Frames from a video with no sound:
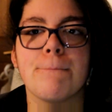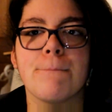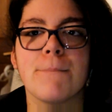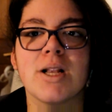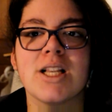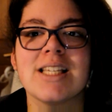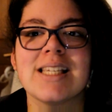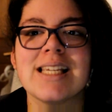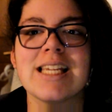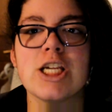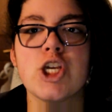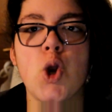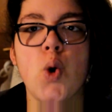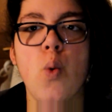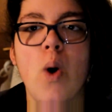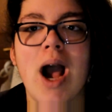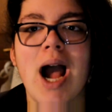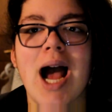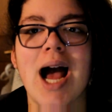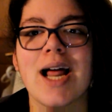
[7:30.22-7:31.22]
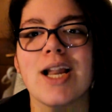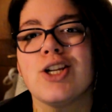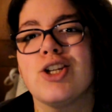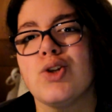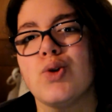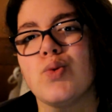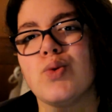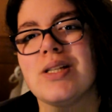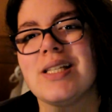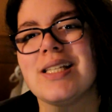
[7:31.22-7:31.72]
See you
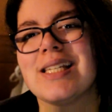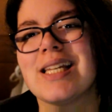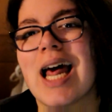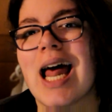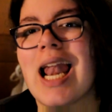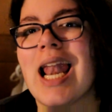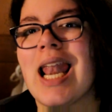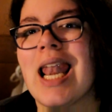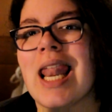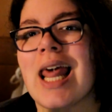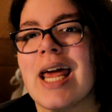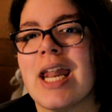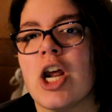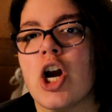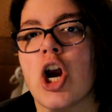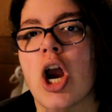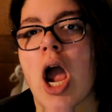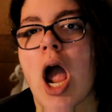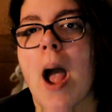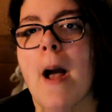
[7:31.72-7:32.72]
dudes later.